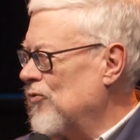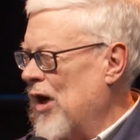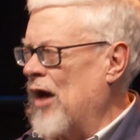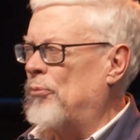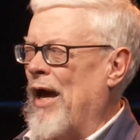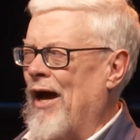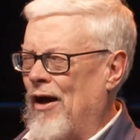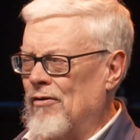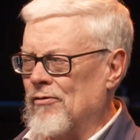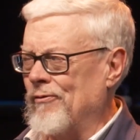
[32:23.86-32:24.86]
A
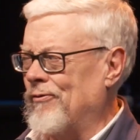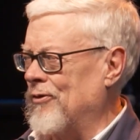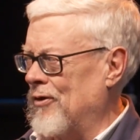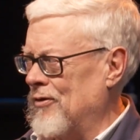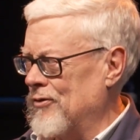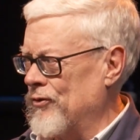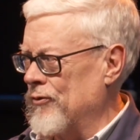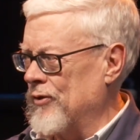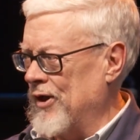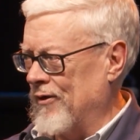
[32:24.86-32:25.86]
powerful
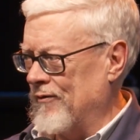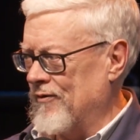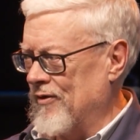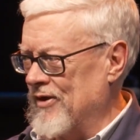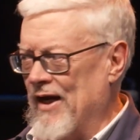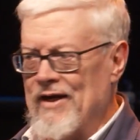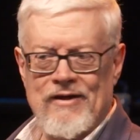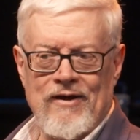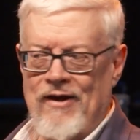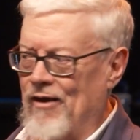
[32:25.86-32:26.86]
gift that I
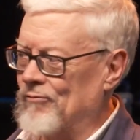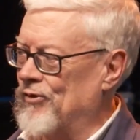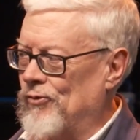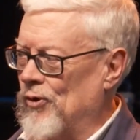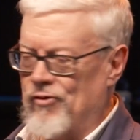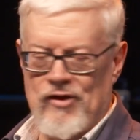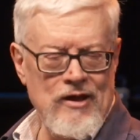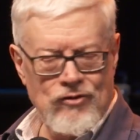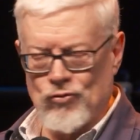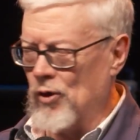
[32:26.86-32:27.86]
didn't have before.
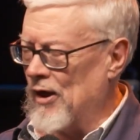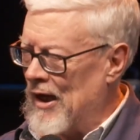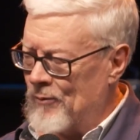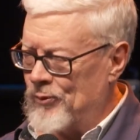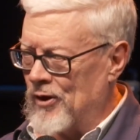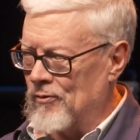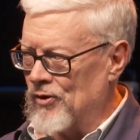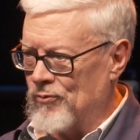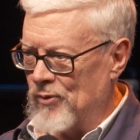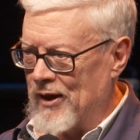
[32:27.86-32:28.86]
Things were happening
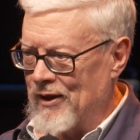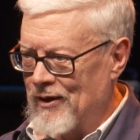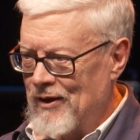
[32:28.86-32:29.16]
with me.